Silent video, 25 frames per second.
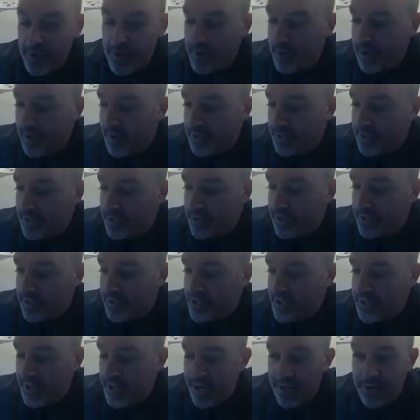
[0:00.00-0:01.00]
On each
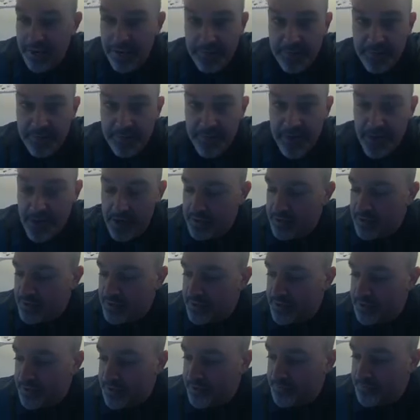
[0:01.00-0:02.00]
side of the
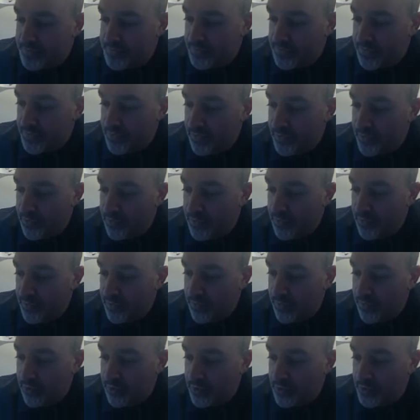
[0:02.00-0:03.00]
face,
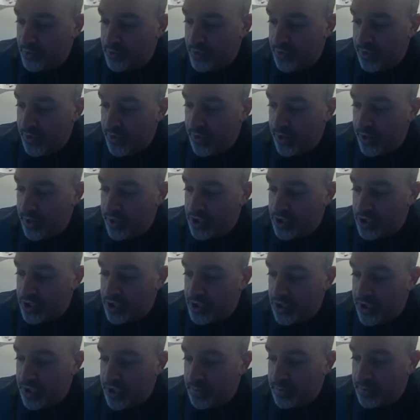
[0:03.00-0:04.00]
we'll draw a
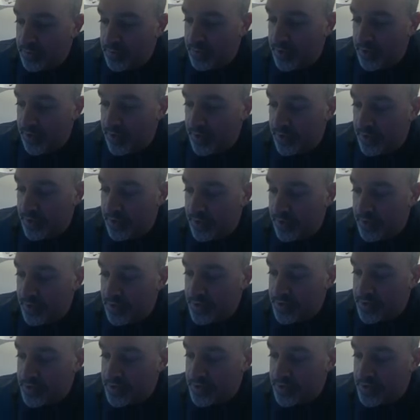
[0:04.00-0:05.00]
shape like
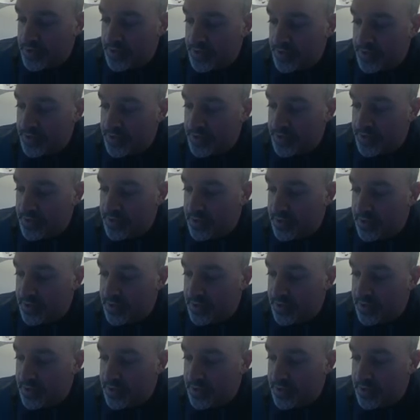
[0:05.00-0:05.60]
this.